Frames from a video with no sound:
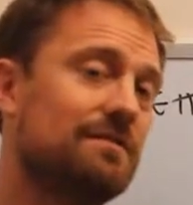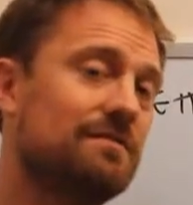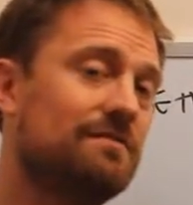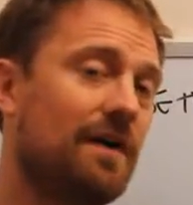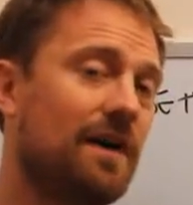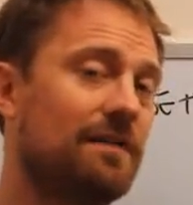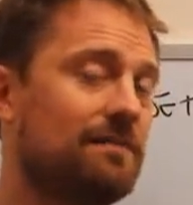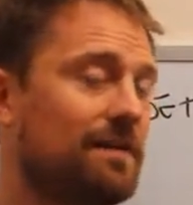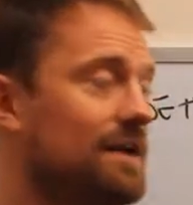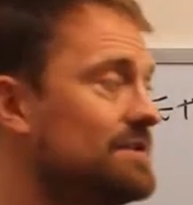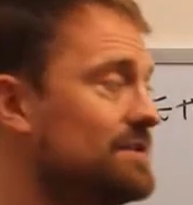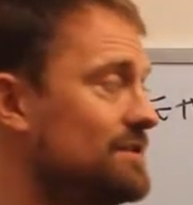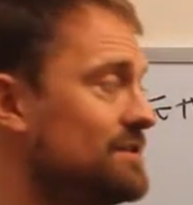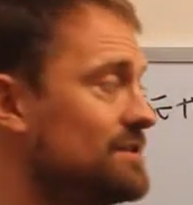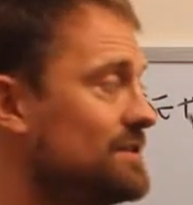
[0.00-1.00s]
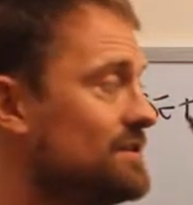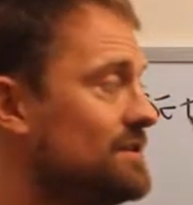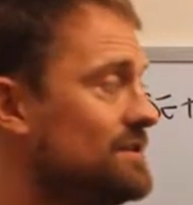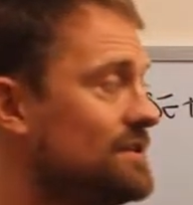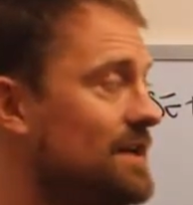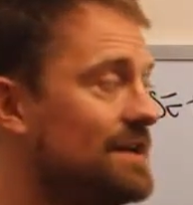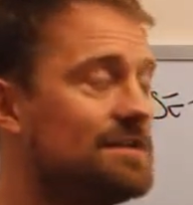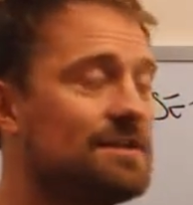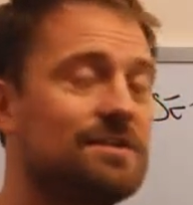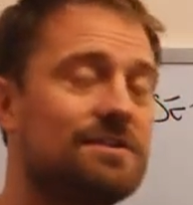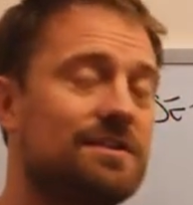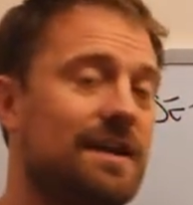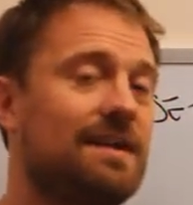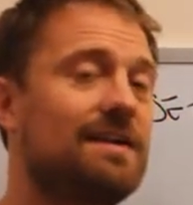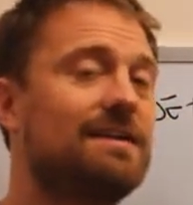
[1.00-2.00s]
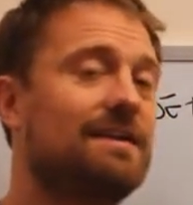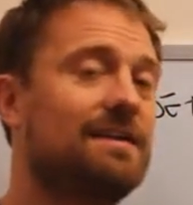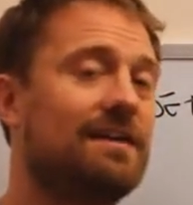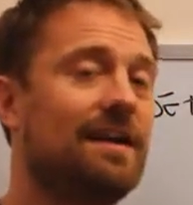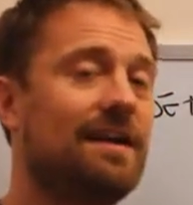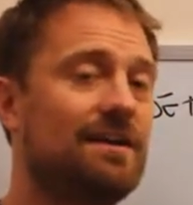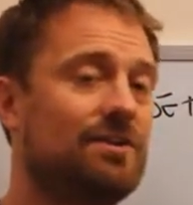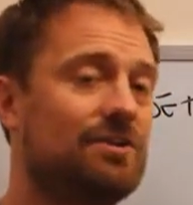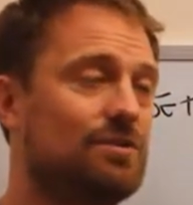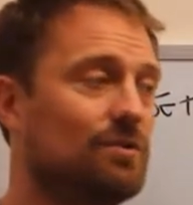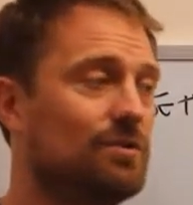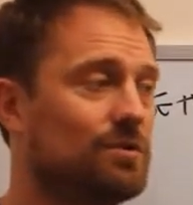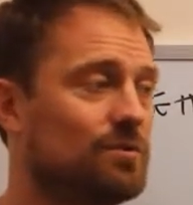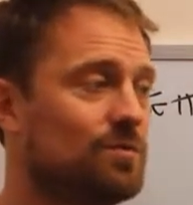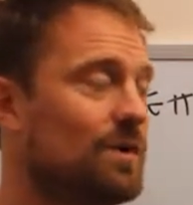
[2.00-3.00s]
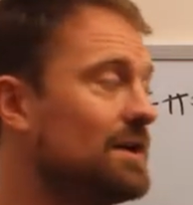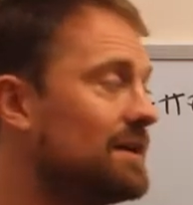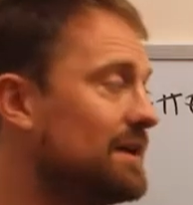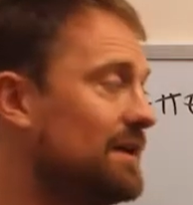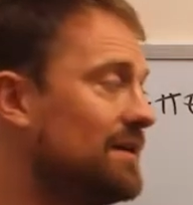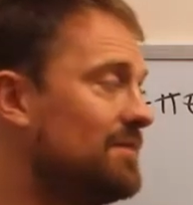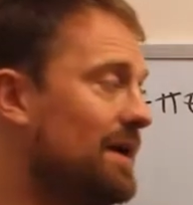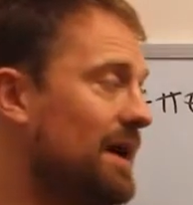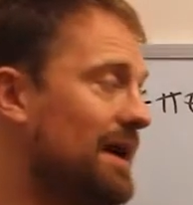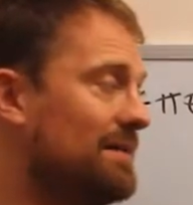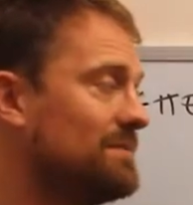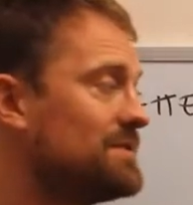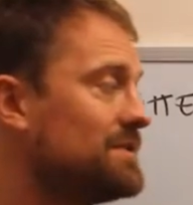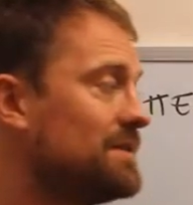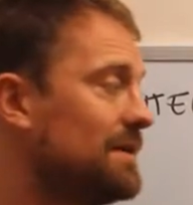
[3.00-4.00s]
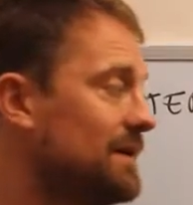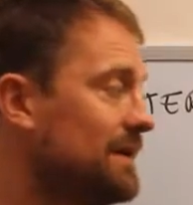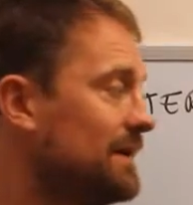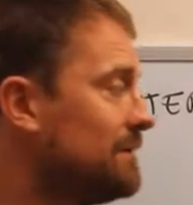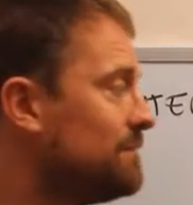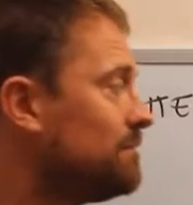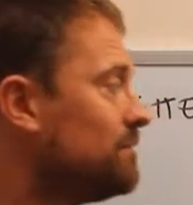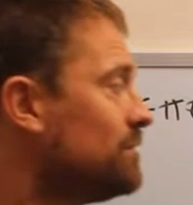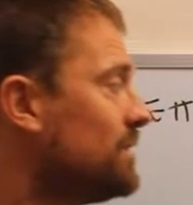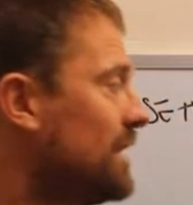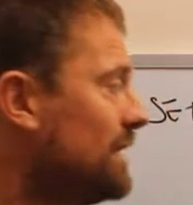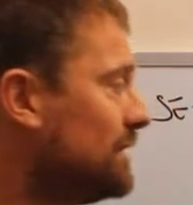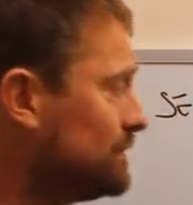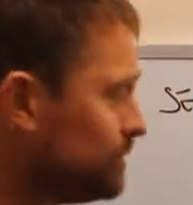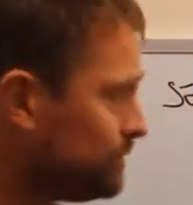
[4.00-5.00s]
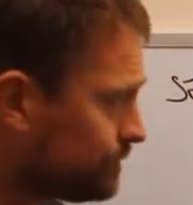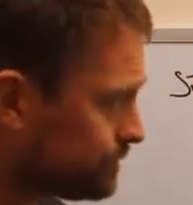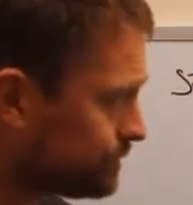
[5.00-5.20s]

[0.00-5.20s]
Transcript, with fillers: Five letters. Setter's taken in a short worker, perhaps. Now,